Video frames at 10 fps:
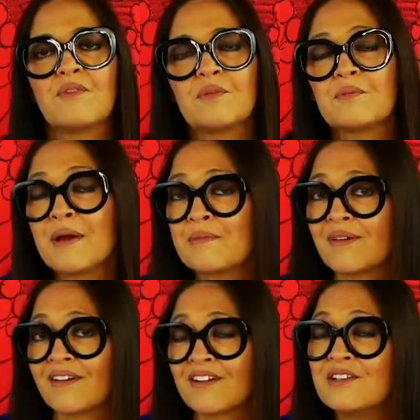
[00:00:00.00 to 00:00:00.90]
And
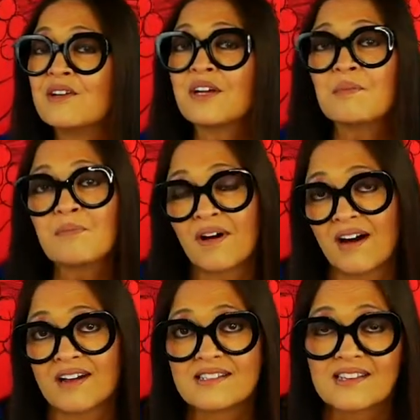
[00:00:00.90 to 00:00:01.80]
remember, you can
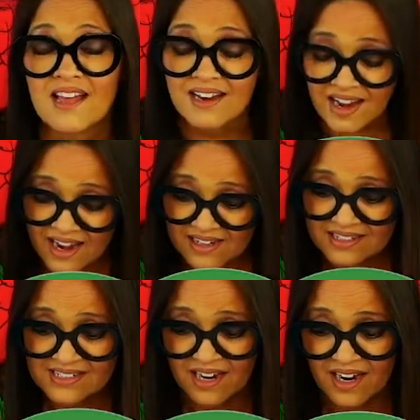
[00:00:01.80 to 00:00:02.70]
pause at
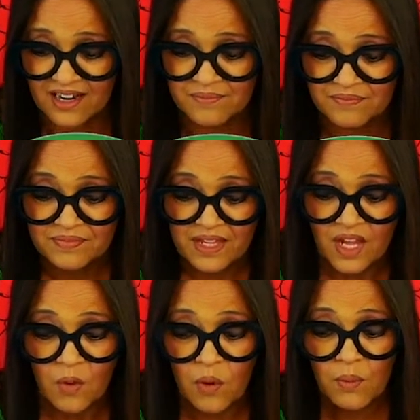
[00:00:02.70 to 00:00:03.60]
any time.
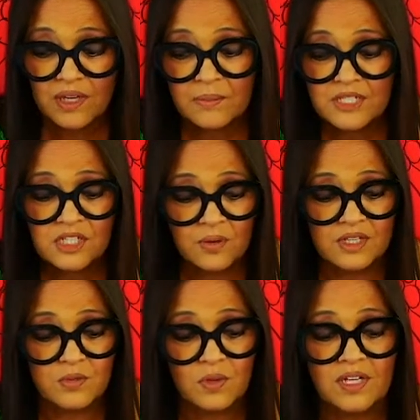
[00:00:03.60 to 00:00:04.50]
What we're gonna be doing
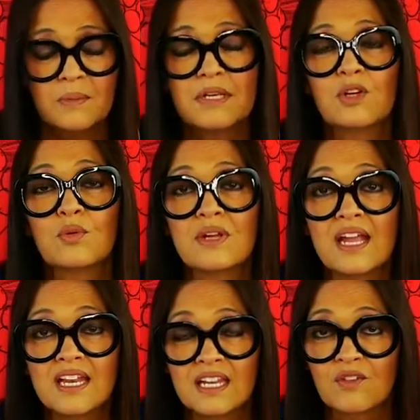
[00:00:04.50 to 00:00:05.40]
is we're gonna be
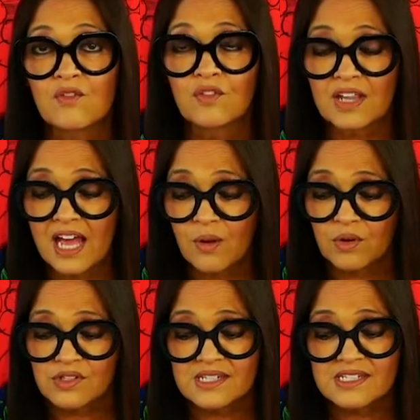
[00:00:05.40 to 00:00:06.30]
creating
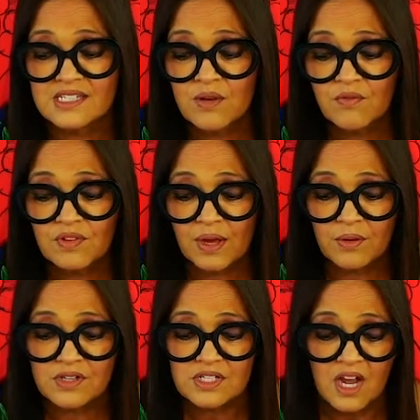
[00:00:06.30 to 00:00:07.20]
flowers and some
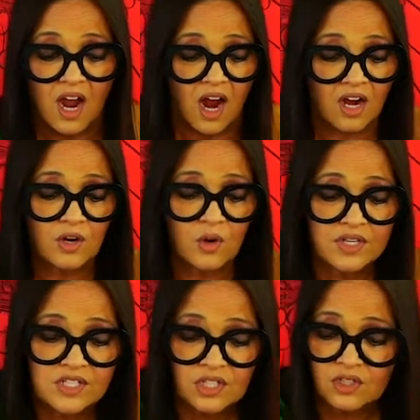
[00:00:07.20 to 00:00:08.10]
flowers are
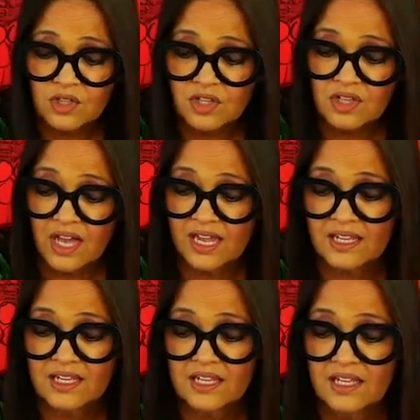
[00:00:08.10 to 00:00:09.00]
going to look
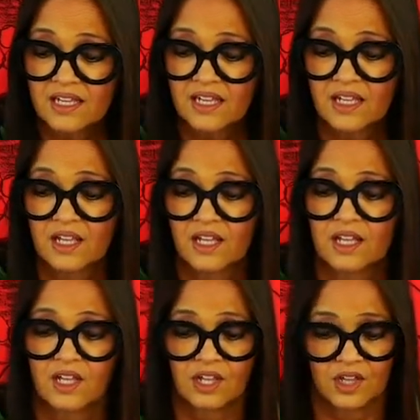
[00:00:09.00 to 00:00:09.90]
like
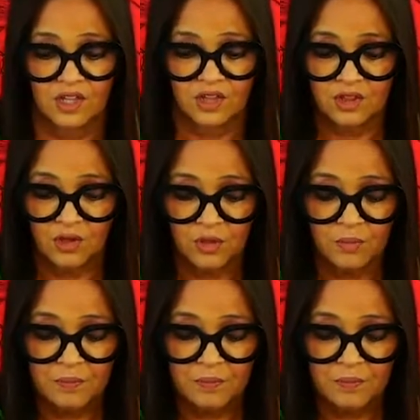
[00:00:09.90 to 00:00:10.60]
they're